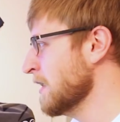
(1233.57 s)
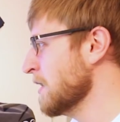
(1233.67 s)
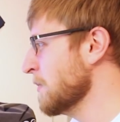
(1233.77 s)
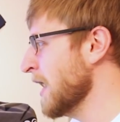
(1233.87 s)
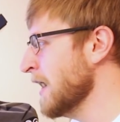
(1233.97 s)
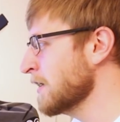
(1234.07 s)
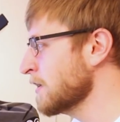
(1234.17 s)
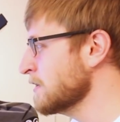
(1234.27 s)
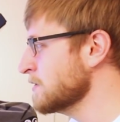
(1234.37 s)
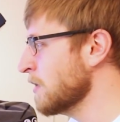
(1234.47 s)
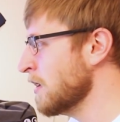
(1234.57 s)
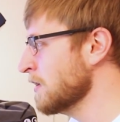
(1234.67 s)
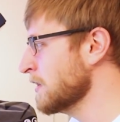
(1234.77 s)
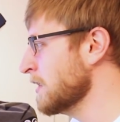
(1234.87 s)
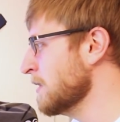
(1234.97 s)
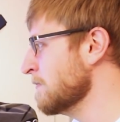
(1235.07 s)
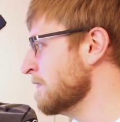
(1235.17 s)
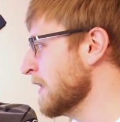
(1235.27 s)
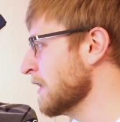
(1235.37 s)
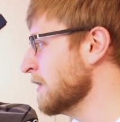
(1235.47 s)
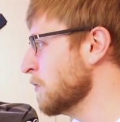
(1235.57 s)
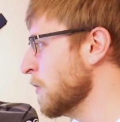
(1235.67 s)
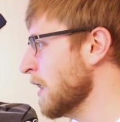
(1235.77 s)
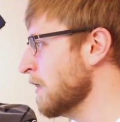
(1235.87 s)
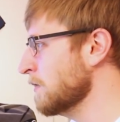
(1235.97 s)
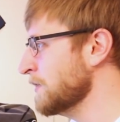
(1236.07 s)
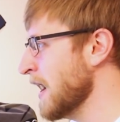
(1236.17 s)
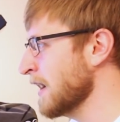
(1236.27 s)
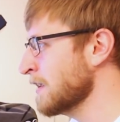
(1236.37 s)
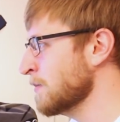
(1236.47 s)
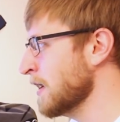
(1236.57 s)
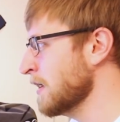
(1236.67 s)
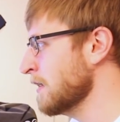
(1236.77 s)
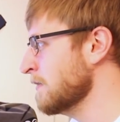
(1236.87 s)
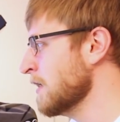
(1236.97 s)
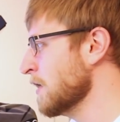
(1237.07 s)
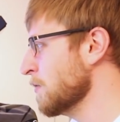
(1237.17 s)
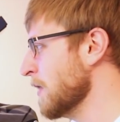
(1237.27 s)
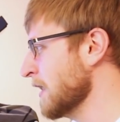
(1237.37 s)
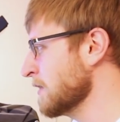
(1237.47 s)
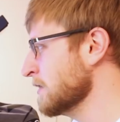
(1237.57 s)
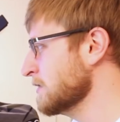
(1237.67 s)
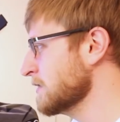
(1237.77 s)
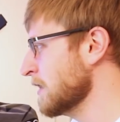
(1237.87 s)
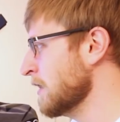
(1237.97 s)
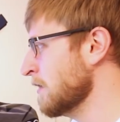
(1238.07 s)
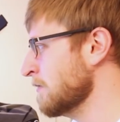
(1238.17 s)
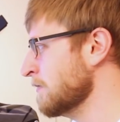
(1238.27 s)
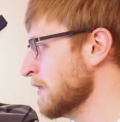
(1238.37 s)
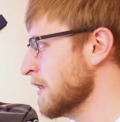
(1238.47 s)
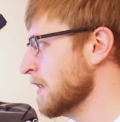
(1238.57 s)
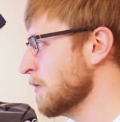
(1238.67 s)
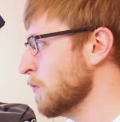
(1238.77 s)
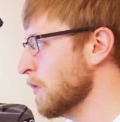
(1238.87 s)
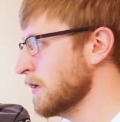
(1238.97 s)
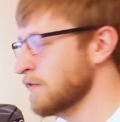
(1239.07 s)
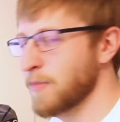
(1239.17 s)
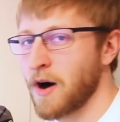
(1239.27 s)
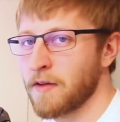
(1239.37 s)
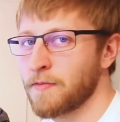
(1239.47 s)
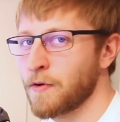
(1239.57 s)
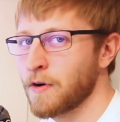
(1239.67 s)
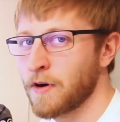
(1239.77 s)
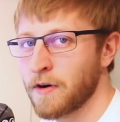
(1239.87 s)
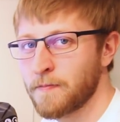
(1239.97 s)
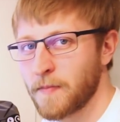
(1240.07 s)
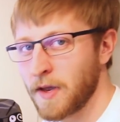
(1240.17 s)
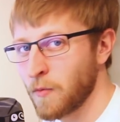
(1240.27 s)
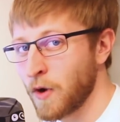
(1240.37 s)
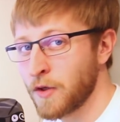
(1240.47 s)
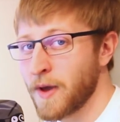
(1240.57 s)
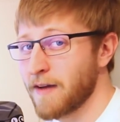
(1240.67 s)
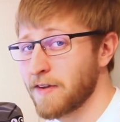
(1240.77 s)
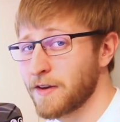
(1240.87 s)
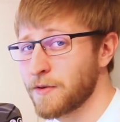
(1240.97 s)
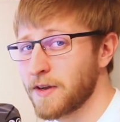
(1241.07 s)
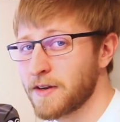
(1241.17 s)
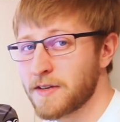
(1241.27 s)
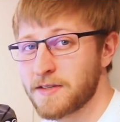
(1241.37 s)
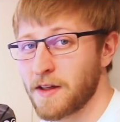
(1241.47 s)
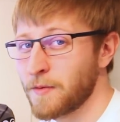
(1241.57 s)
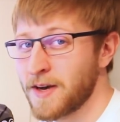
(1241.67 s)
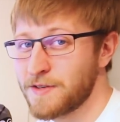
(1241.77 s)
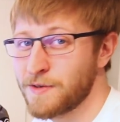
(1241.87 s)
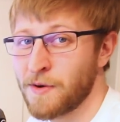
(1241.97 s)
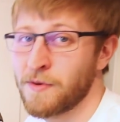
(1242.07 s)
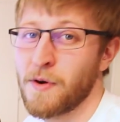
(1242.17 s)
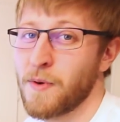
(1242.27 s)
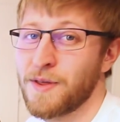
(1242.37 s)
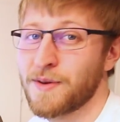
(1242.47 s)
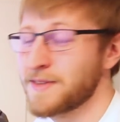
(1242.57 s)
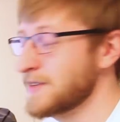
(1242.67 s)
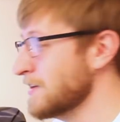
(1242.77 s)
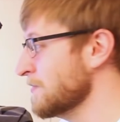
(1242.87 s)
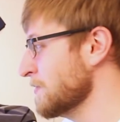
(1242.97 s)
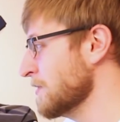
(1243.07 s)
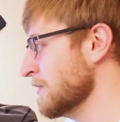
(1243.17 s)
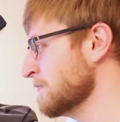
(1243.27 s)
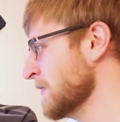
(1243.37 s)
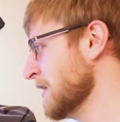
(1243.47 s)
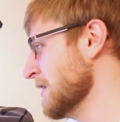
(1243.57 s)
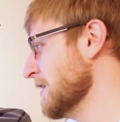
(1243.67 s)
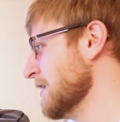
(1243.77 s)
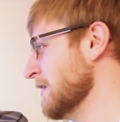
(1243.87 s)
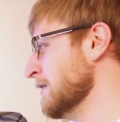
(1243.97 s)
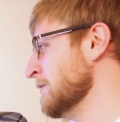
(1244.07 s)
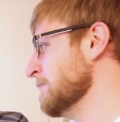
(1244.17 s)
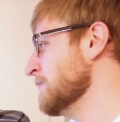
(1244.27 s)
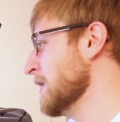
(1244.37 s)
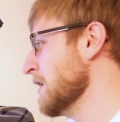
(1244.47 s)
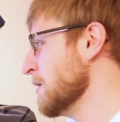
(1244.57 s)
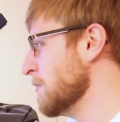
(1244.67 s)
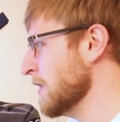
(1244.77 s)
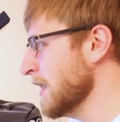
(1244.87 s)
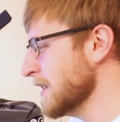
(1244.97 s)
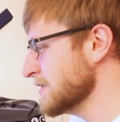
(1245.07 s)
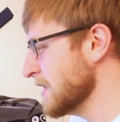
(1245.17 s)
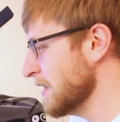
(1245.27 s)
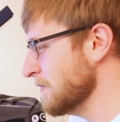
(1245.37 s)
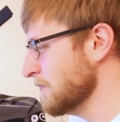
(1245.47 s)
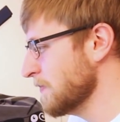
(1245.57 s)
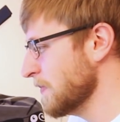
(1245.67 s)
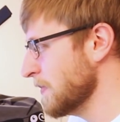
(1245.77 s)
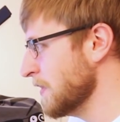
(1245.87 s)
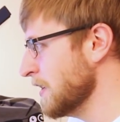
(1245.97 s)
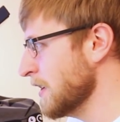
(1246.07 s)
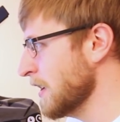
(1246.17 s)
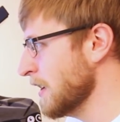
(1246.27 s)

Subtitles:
But I encourage you all to keep very well documented records of what you've bought it for and what you have into it, because otherwise you don't know what you can sell it for. But like I said, the